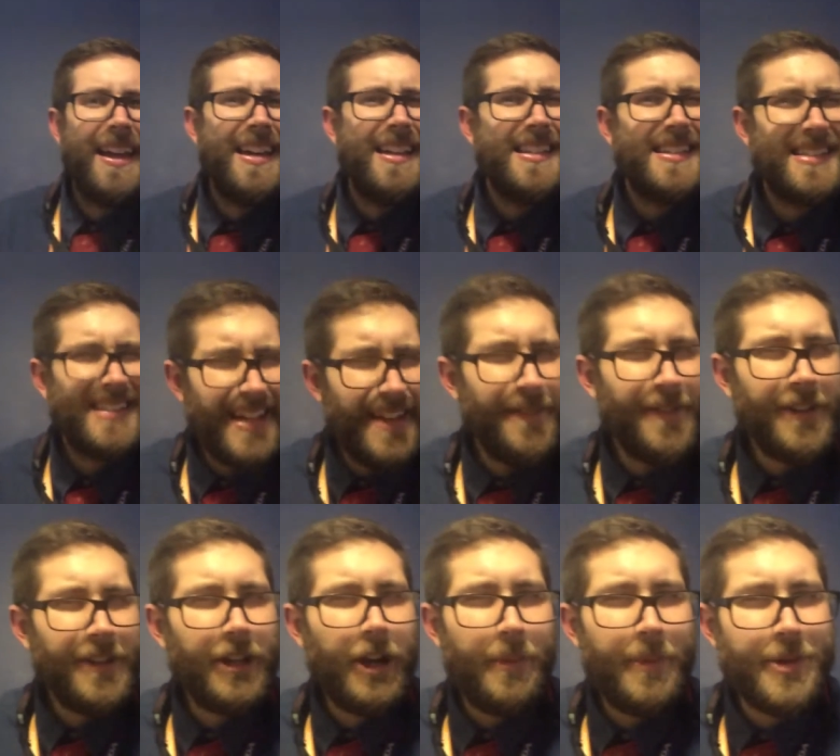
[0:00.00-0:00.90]
See if you
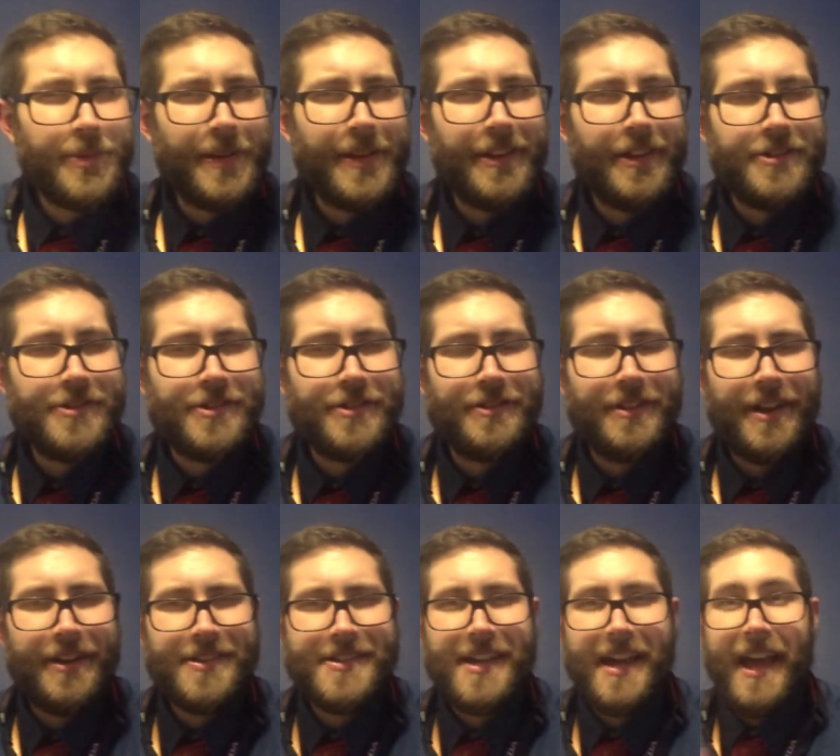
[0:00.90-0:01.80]
can go between those two
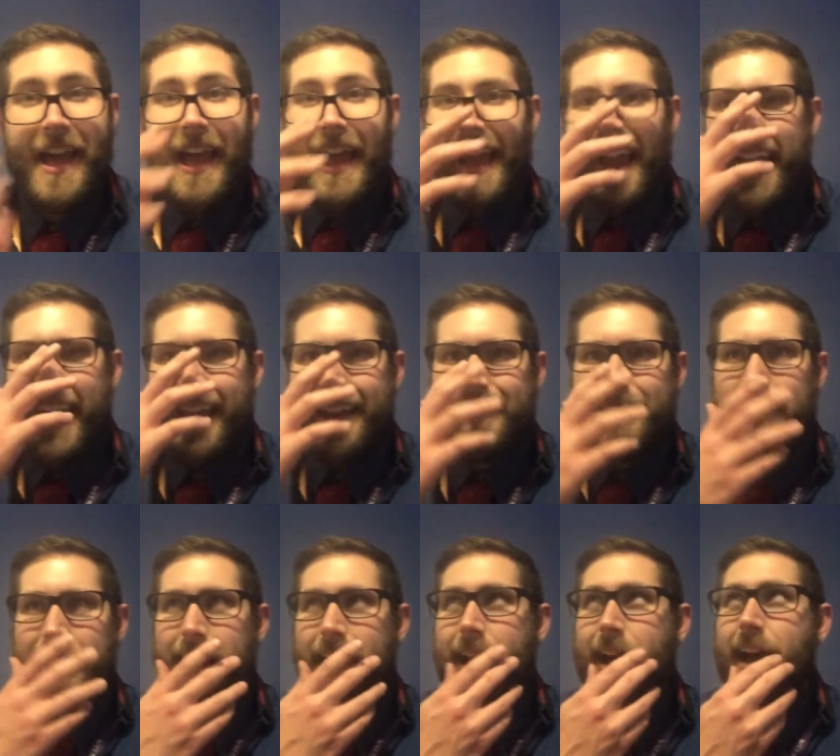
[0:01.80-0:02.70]
notes. And
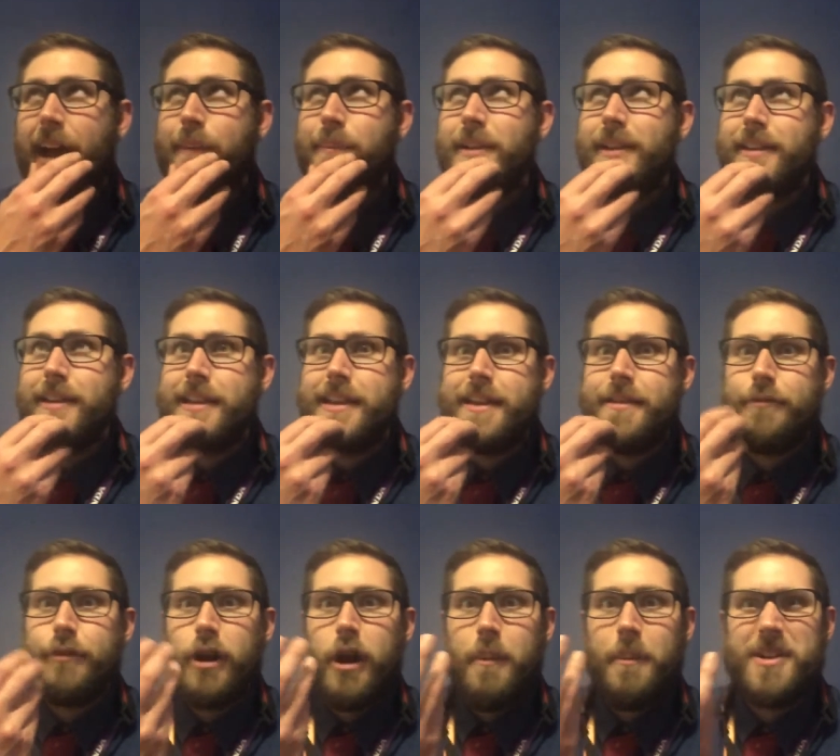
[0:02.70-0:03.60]
I believe
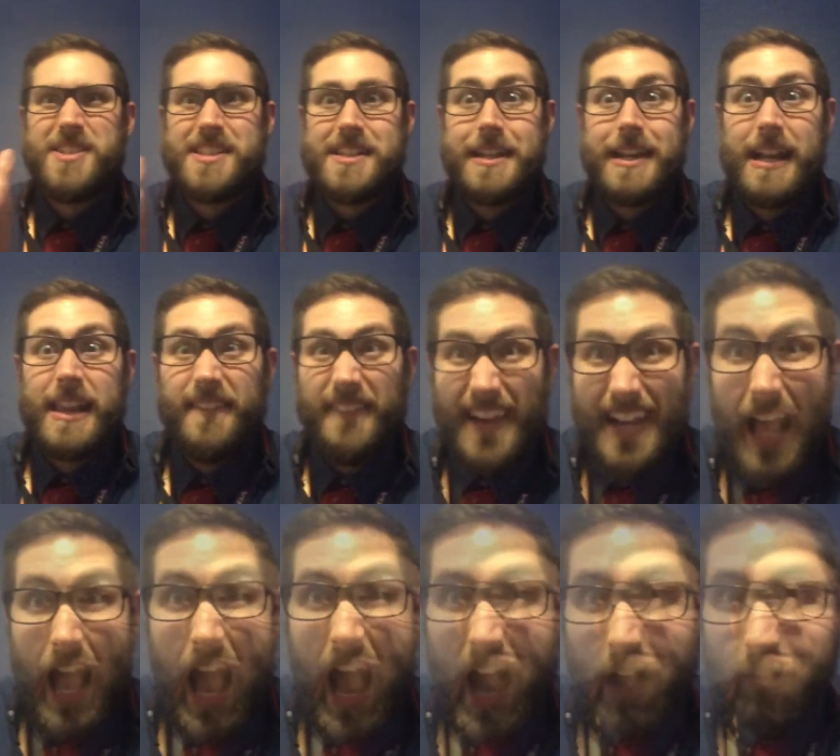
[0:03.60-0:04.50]
we're almost to the end of the
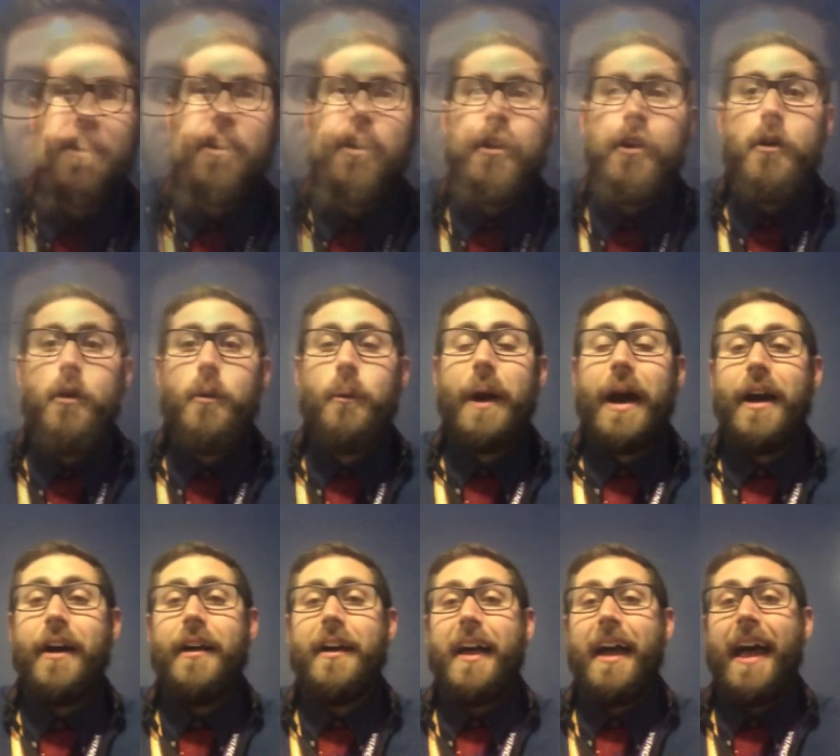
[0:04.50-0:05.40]
video.
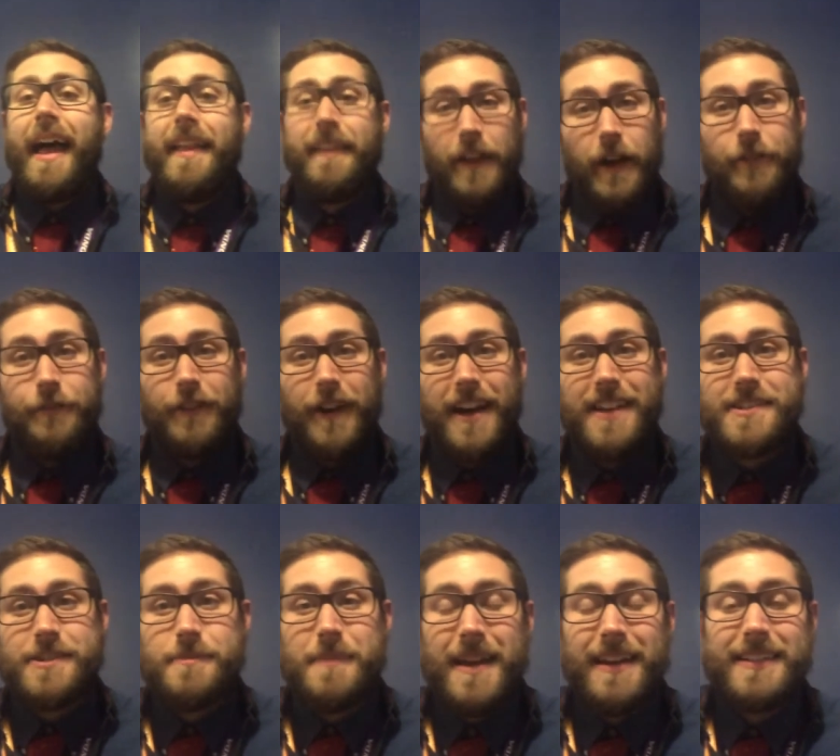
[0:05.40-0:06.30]
Well, hello
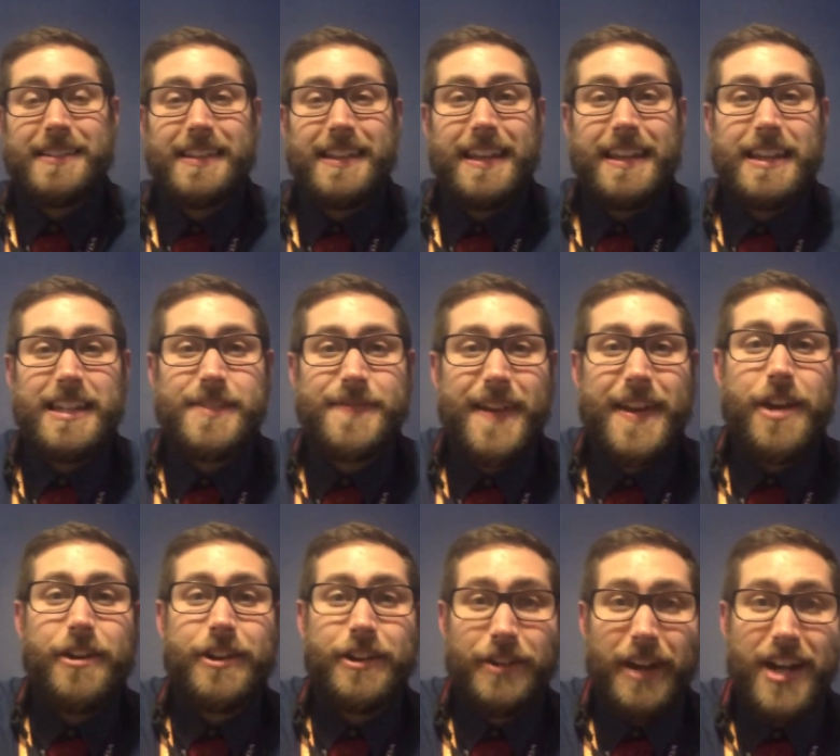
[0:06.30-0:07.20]
friends, you made it to the end of this
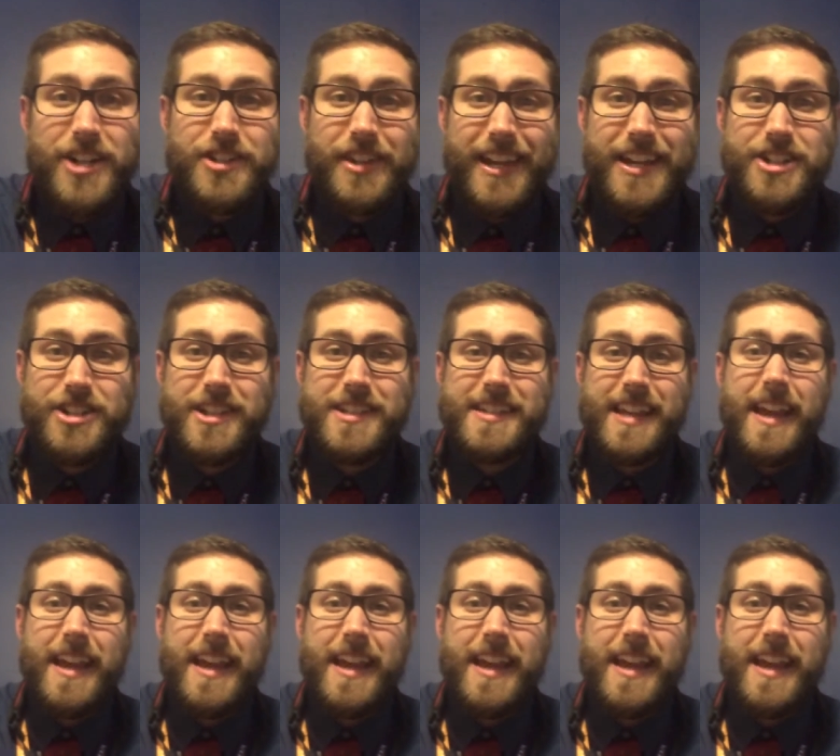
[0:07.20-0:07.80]
video. Congratulations.